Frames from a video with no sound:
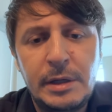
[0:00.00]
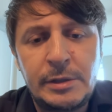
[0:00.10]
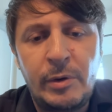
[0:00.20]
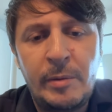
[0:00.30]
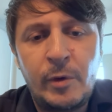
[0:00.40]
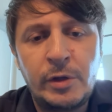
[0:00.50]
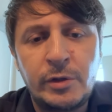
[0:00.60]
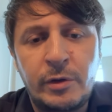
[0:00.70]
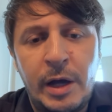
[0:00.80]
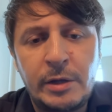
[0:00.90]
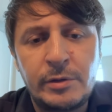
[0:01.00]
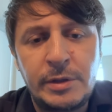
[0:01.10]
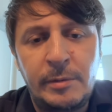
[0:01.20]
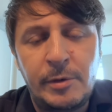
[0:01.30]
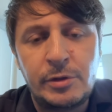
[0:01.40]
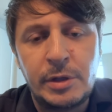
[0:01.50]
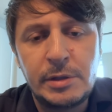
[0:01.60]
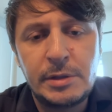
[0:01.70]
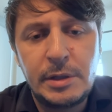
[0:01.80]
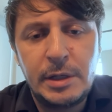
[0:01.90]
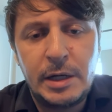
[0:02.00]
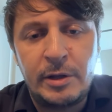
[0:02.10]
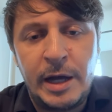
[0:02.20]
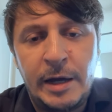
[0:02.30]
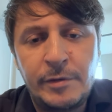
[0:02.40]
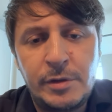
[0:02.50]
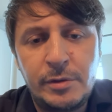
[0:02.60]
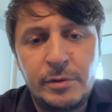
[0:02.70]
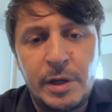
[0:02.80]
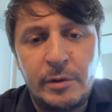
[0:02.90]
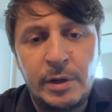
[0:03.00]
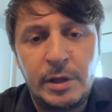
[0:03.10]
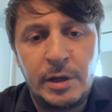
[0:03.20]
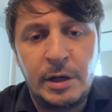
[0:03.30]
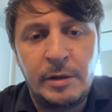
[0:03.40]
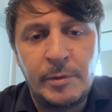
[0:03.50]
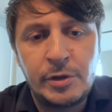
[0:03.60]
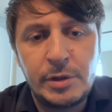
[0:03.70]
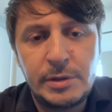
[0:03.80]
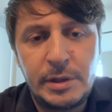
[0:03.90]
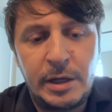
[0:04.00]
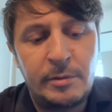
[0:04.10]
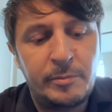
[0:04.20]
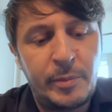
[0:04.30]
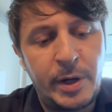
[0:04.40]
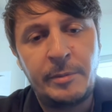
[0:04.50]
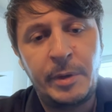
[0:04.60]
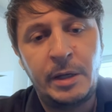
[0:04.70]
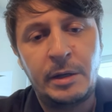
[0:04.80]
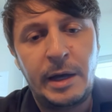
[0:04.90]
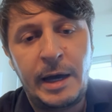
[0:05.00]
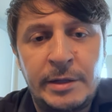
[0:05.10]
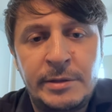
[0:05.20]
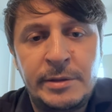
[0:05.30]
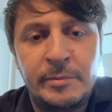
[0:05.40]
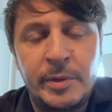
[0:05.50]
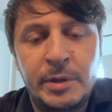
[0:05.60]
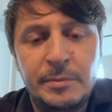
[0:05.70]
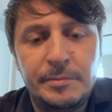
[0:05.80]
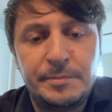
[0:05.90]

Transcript: So when I'm going to connect those images, I'll have to go in here in images and type in the @ symbol.